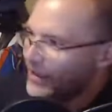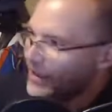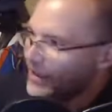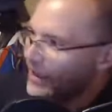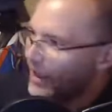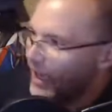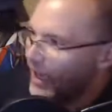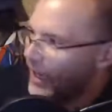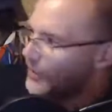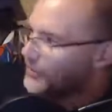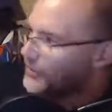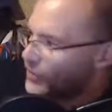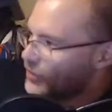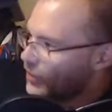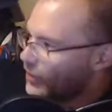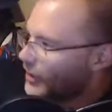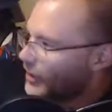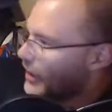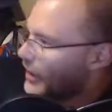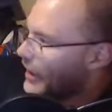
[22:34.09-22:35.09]
I'm
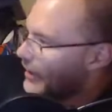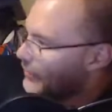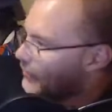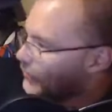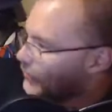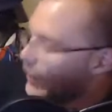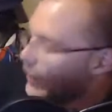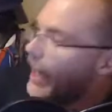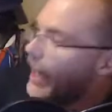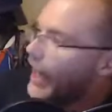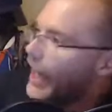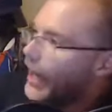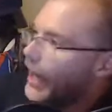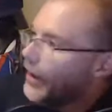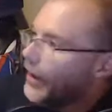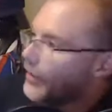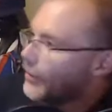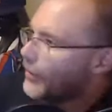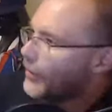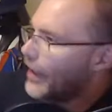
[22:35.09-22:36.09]
starting to frag
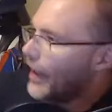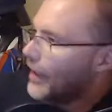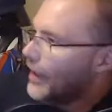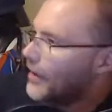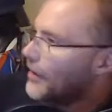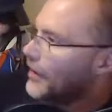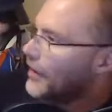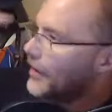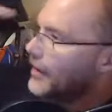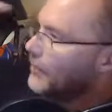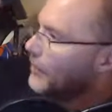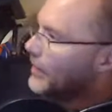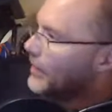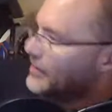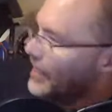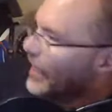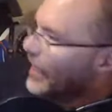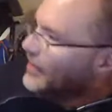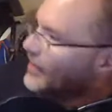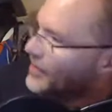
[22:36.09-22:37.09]
out. Okay, my
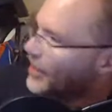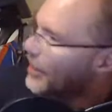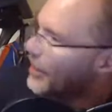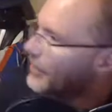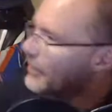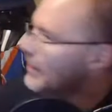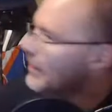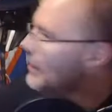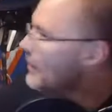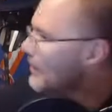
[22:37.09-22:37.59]
dad's coming at